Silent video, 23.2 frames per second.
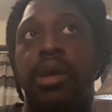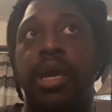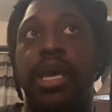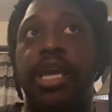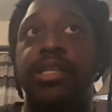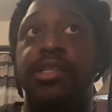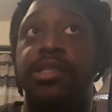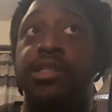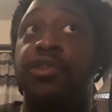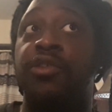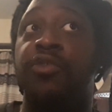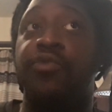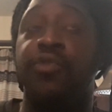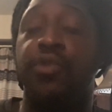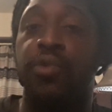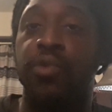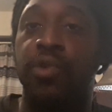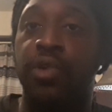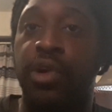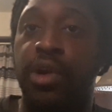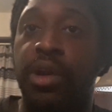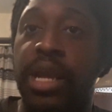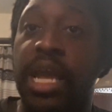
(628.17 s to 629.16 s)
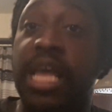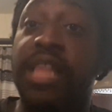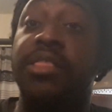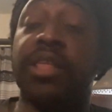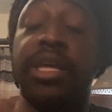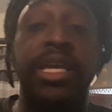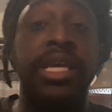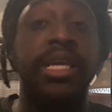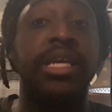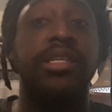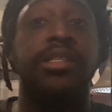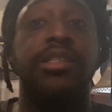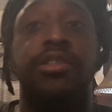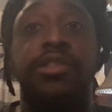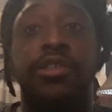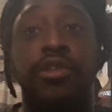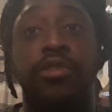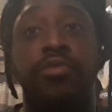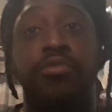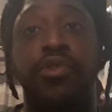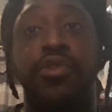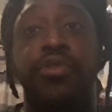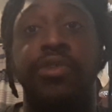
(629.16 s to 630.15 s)
in Civil War, and then he gets his
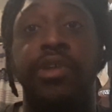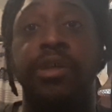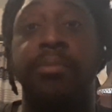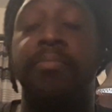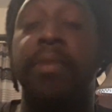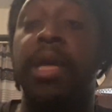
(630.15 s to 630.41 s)
own movie.